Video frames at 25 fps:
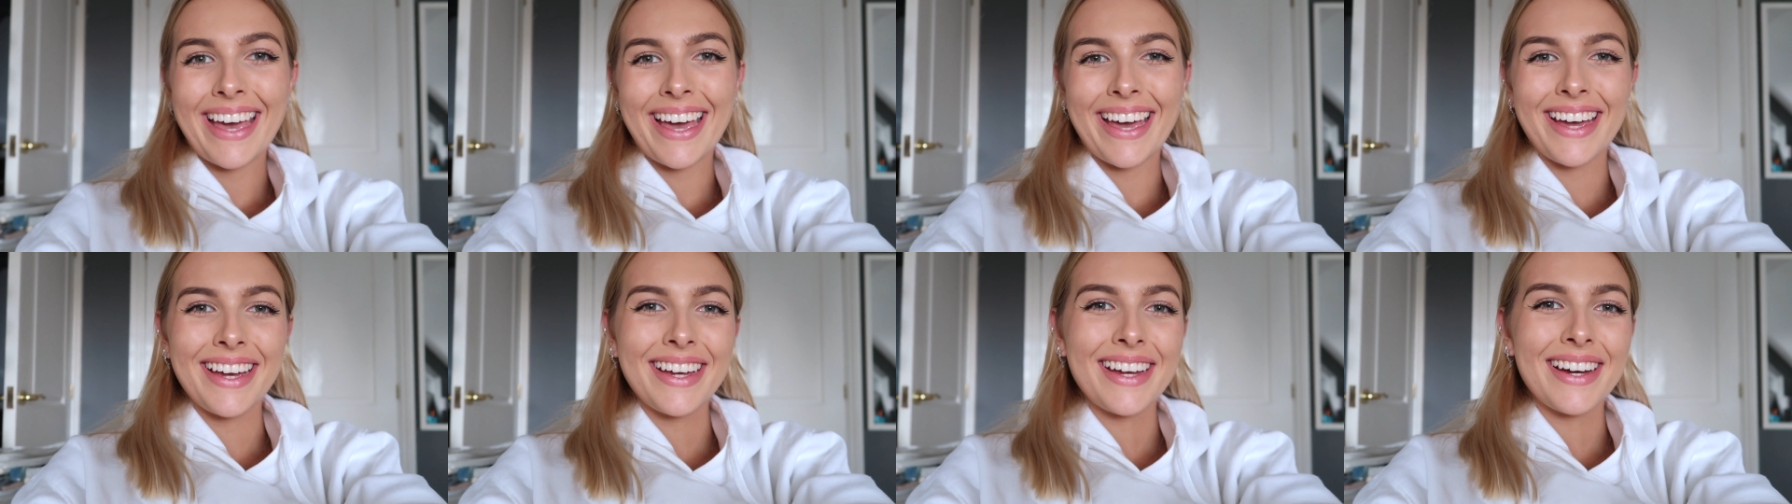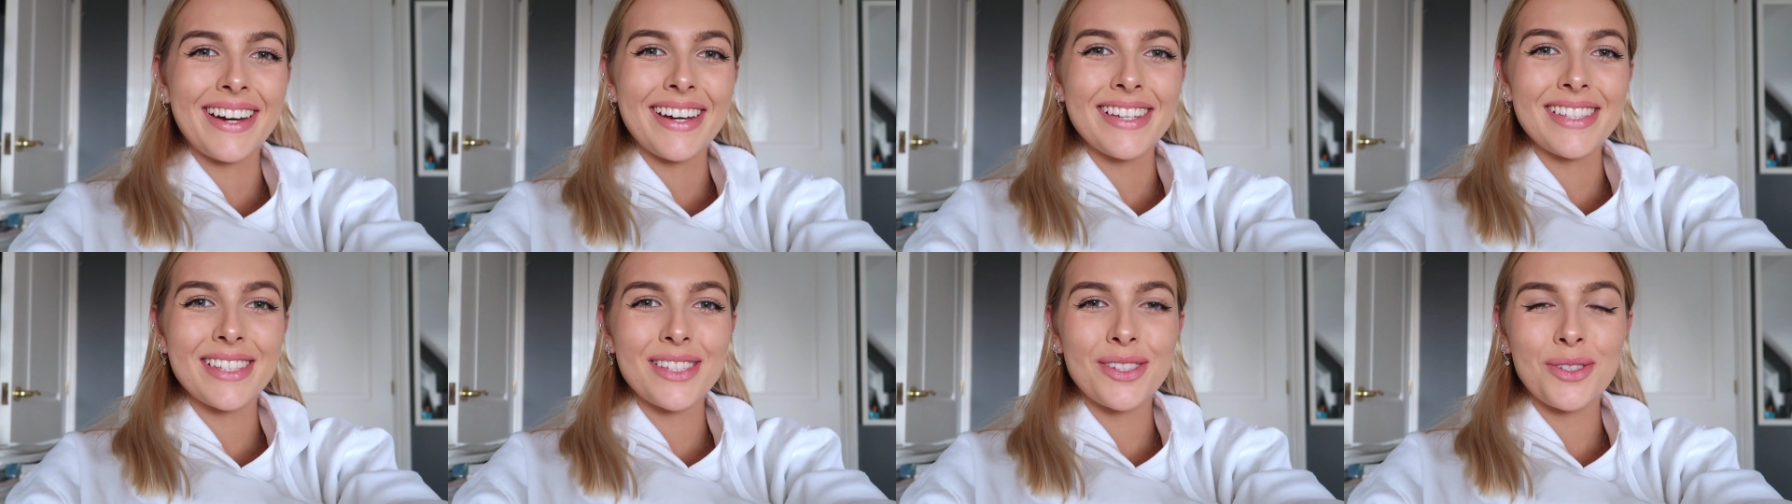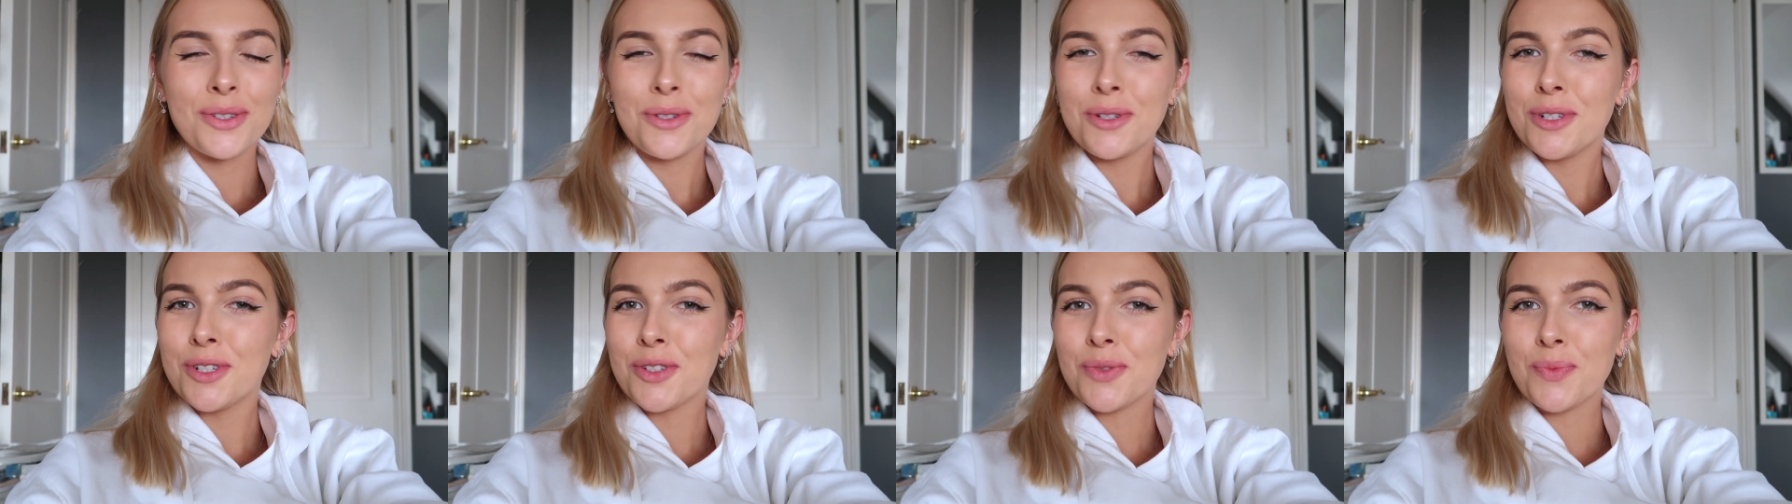Hey guys, it's
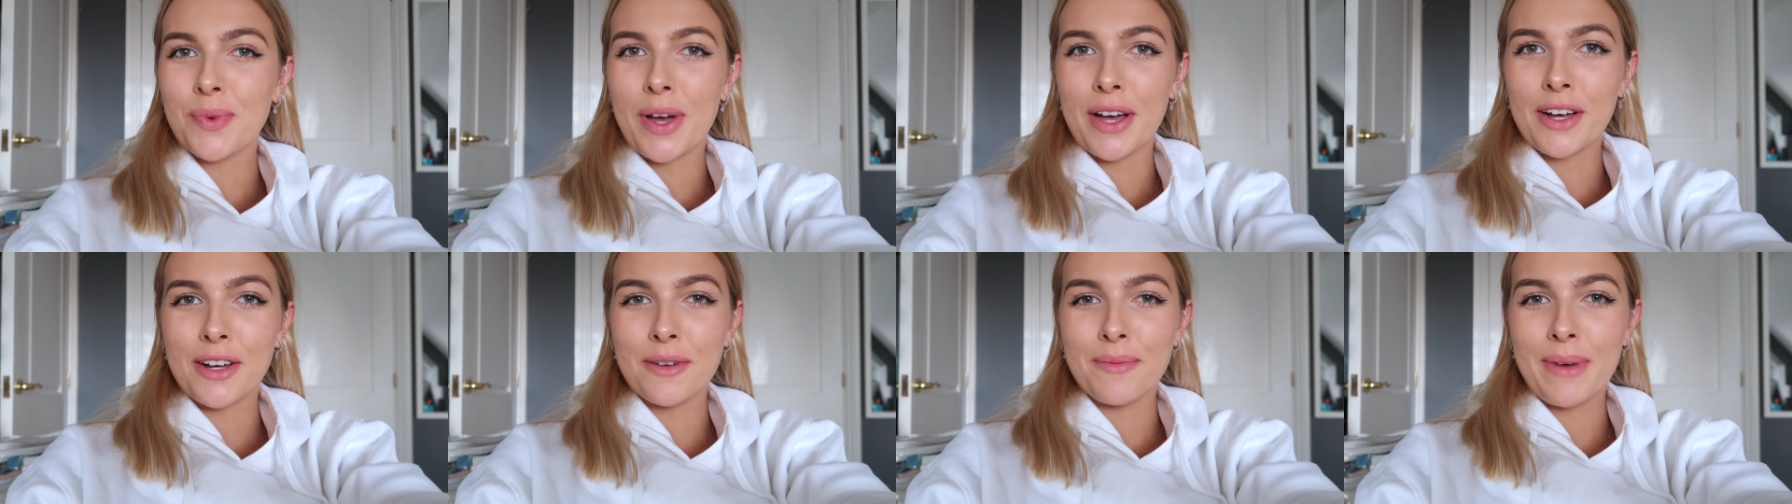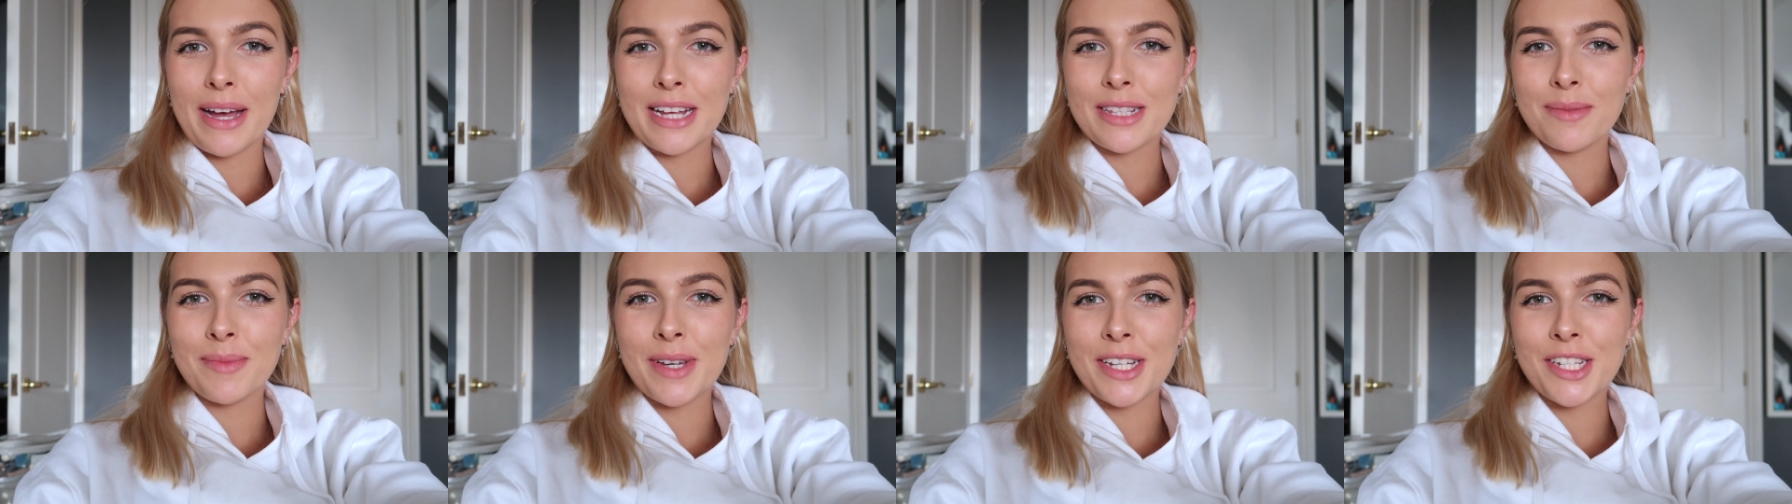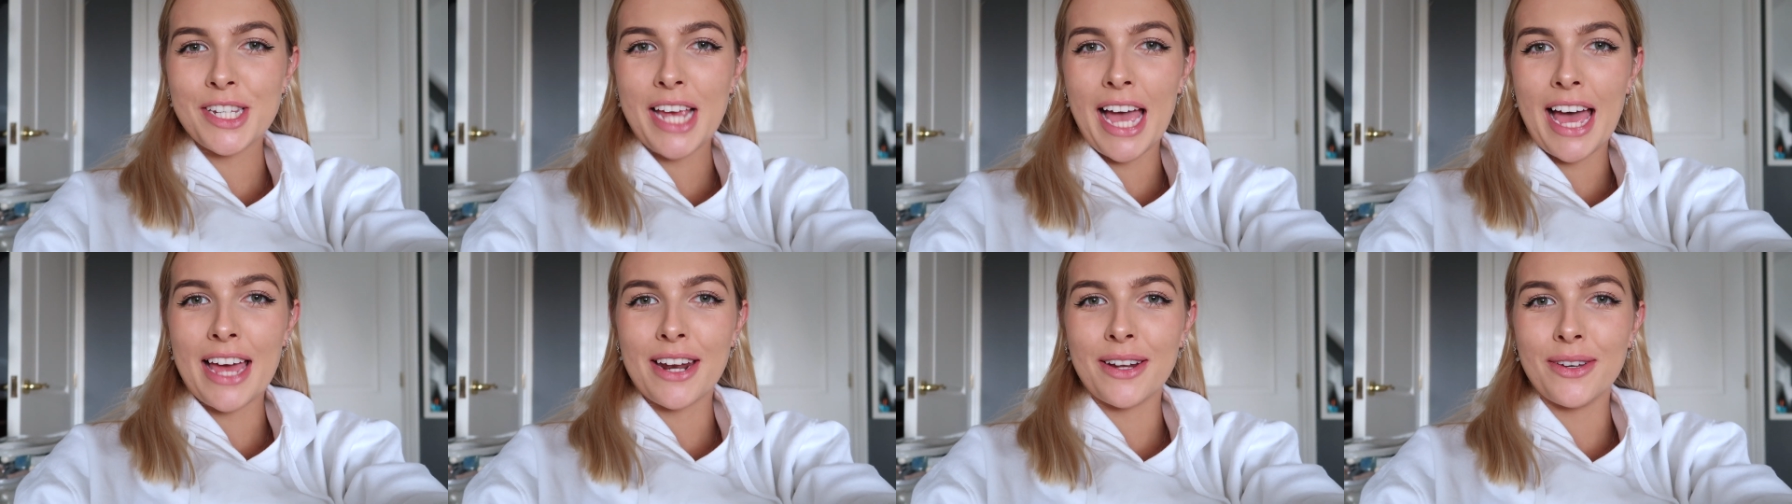George. Welcome back to my
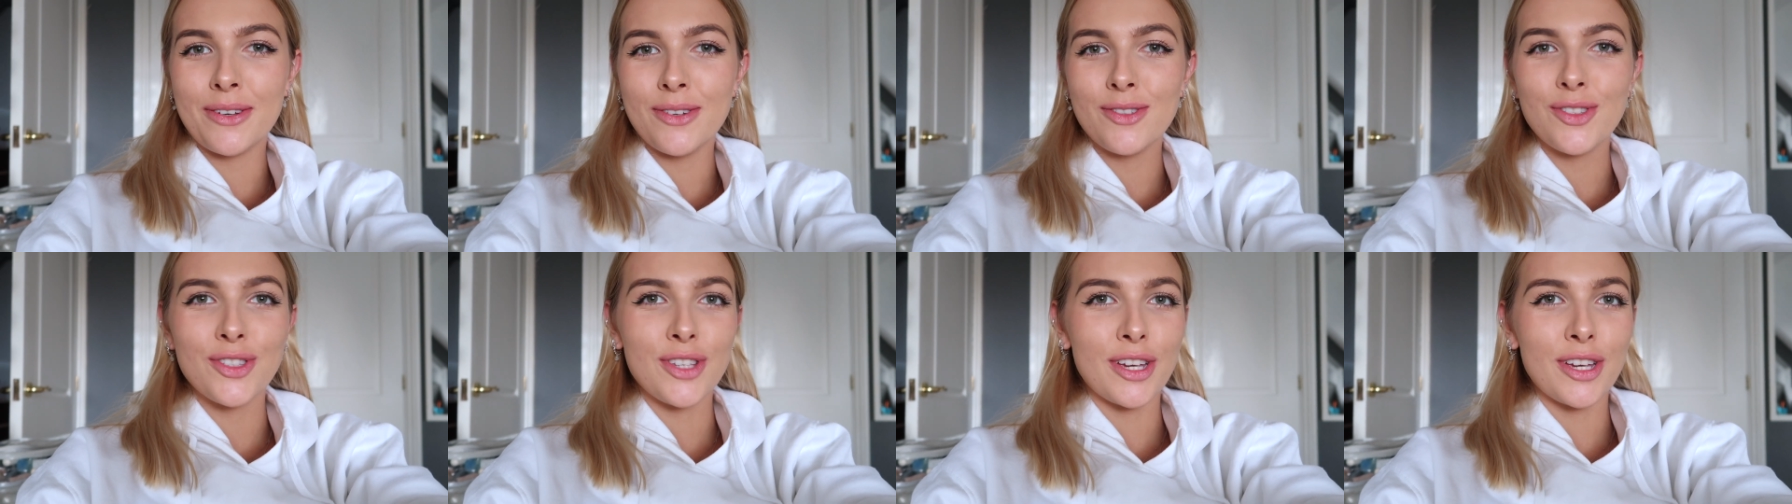channel.